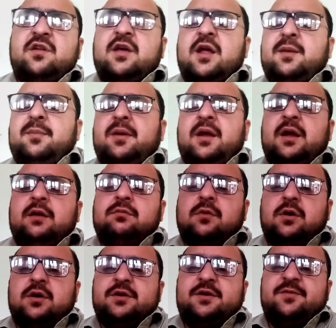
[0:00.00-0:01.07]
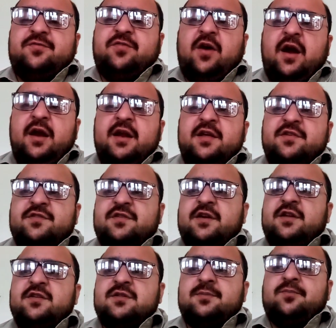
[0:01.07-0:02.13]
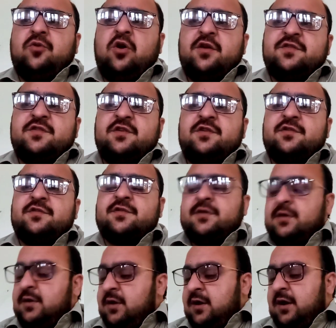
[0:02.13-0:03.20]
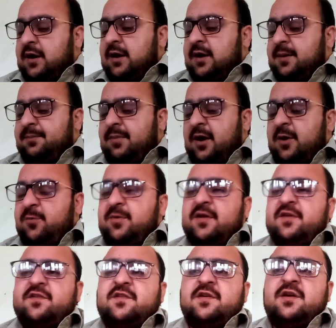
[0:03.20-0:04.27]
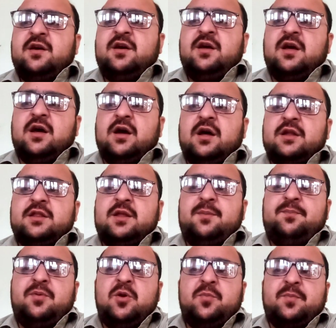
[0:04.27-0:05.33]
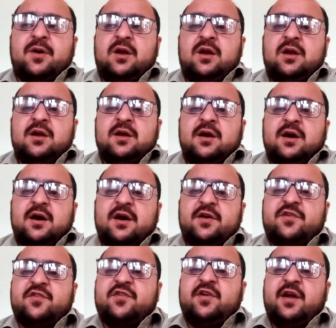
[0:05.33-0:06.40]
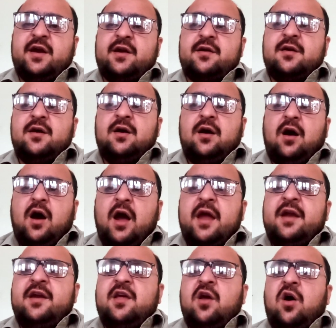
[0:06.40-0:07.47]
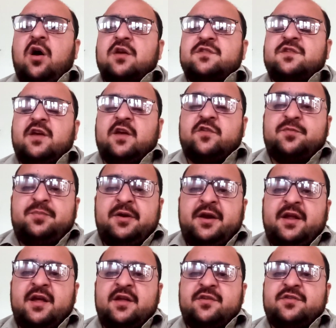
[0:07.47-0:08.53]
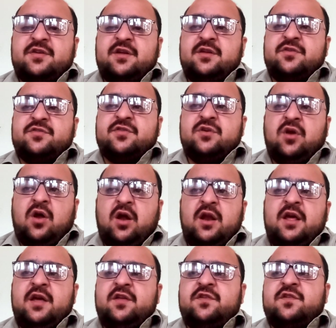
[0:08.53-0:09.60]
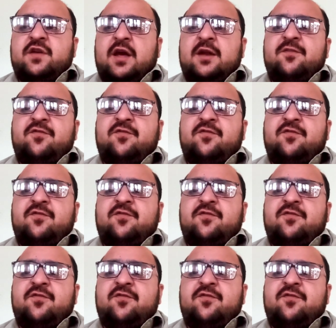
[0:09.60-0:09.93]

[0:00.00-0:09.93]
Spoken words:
can be defined as it is the process by which the people share ideas, experiences, knowledge and